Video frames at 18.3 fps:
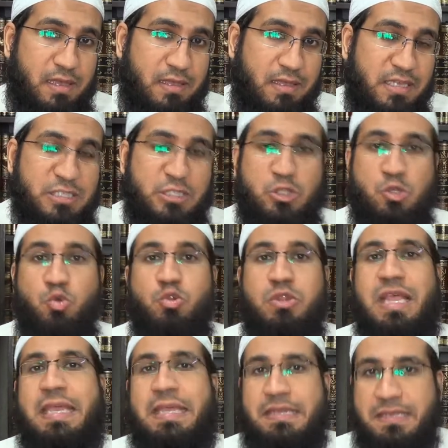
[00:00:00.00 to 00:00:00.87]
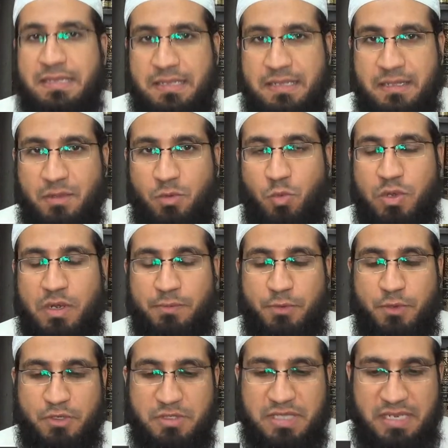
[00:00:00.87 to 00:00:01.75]
is too late when a
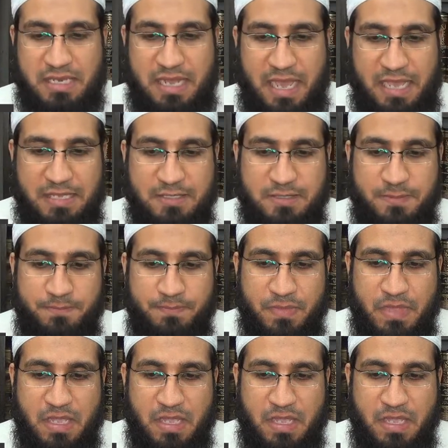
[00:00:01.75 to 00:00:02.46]
person dies.